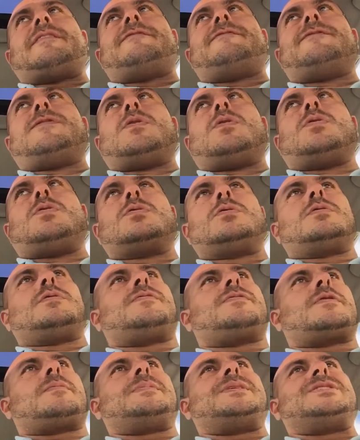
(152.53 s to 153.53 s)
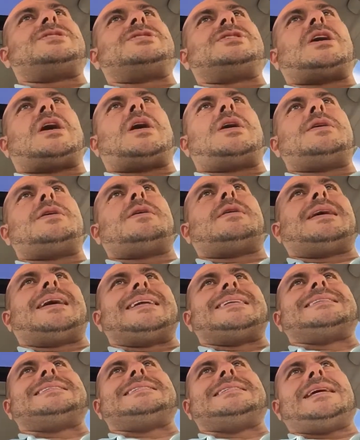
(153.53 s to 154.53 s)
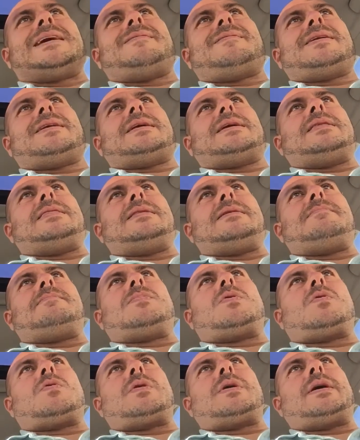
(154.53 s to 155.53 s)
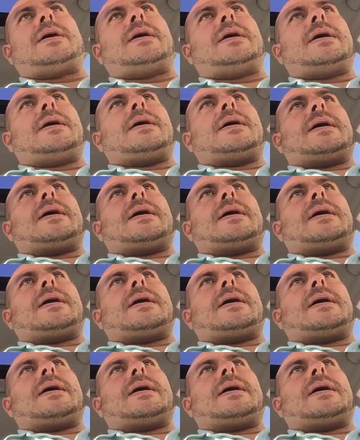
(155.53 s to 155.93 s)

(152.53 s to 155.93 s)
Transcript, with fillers: the phone from the charger at 7 in the morning.